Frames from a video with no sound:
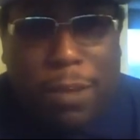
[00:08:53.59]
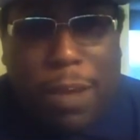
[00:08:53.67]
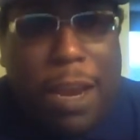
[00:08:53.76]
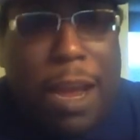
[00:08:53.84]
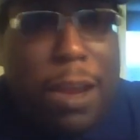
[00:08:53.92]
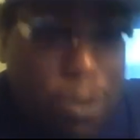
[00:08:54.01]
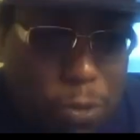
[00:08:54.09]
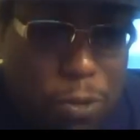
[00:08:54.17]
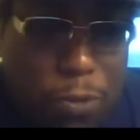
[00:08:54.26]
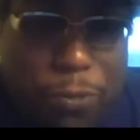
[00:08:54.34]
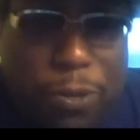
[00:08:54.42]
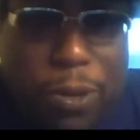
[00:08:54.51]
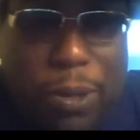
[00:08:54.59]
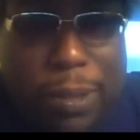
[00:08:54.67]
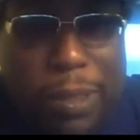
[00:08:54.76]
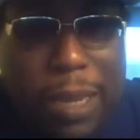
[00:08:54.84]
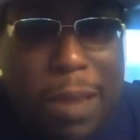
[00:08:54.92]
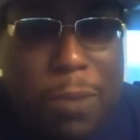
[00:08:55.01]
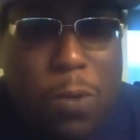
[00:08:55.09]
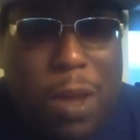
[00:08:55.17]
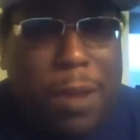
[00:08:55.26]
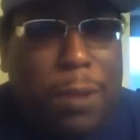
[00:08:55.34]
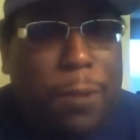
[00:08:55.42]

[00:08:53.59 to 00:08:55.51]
And I know you feel the same way.